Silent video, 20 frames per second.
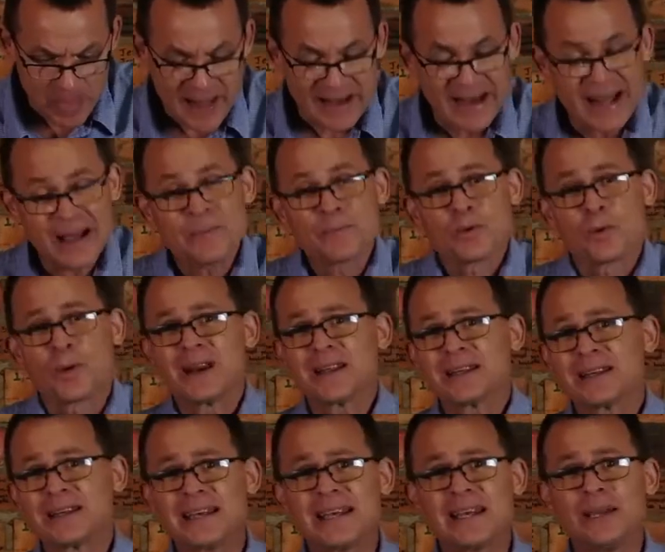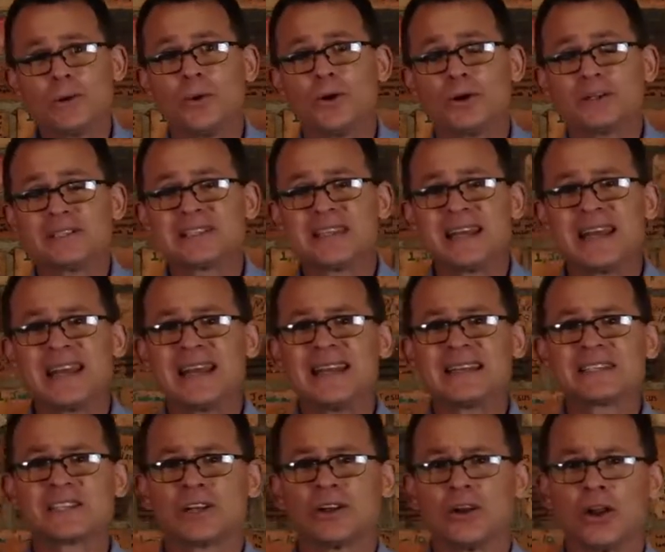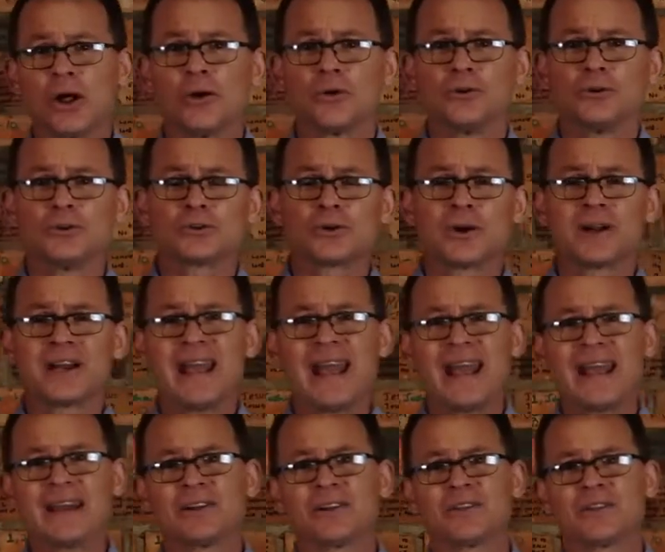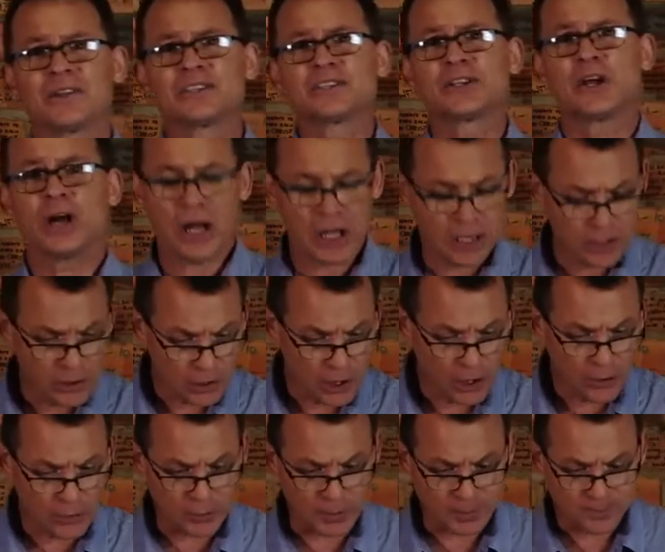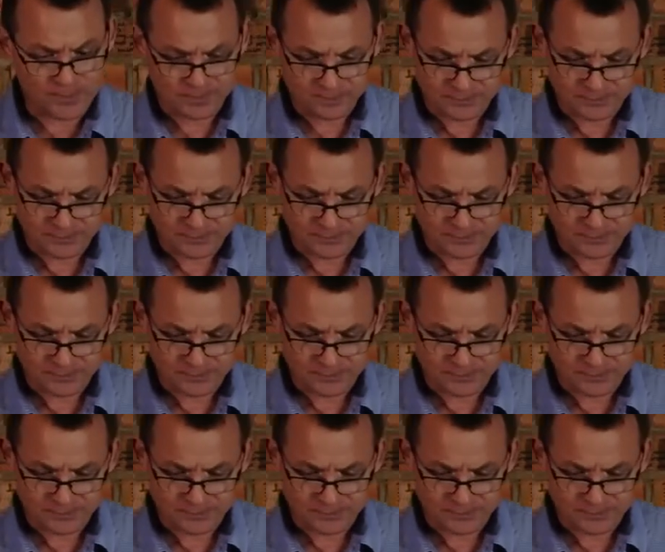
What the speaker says: Now, one of the key words there is alone. You're trying to handle this alone.